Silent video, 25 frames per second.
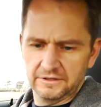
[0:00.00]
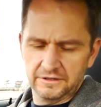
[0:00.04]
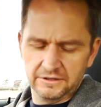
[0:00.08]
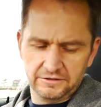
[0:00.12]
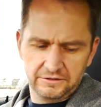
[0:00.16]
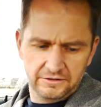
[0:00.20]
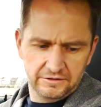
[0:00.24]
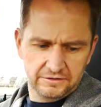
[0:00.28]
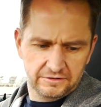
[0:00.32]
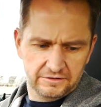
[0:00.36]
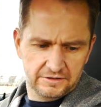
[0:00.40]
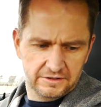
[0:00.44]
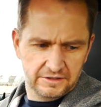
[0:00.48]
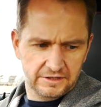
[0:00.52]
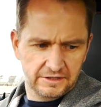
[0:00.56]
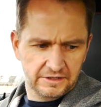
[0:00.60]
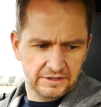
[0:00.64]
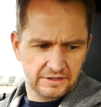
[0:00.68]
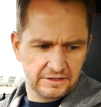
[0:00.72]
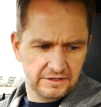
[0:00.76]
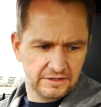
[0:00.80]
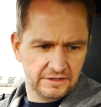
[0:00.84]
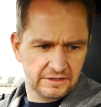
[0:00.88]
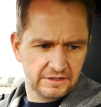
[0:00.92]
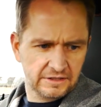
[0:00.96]
This is
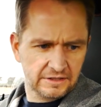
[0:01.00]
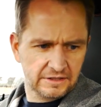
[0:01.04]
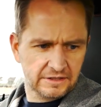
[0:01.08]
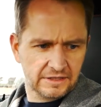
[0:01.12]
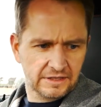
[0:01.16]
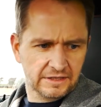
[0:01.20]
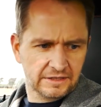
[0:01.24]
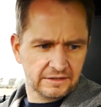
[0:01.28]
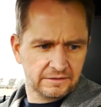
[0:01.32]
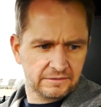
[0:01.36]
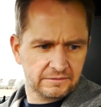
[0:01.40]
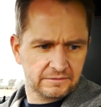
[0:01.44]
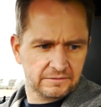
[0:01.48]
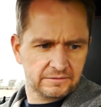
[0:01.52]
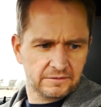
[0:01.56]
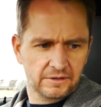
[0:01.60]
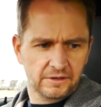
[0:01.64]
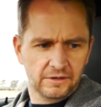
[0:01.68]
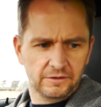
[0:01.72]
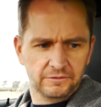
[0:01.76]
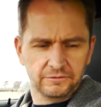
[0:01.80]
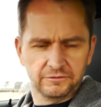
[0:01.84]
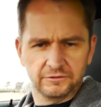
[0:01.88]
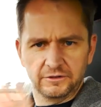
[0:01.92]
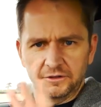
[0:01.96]
they
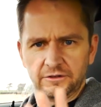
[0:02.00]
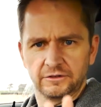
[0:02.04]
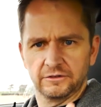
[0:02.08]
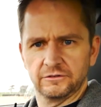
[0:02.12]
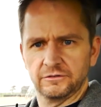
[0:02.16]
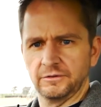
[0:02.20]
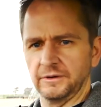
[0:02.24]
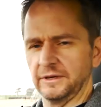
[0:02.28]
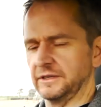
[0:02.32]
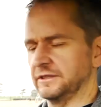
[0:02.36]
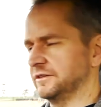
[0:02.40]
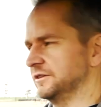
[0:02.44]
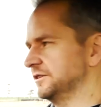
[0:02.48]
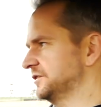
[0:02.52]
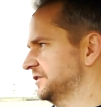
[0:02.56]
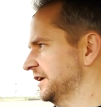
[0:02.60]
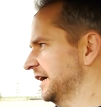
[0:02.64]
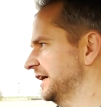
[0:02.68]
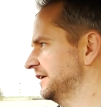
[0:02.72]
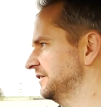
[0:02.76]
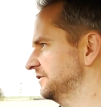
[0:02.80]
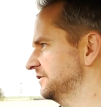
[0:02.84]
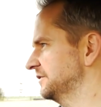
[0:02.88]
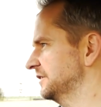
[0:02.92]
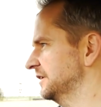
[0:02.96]
obviously tweaked and
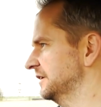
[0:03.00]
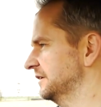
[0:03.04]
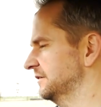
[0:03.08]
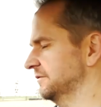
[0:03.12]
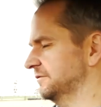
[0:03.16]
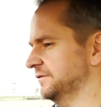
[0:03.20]
changed it and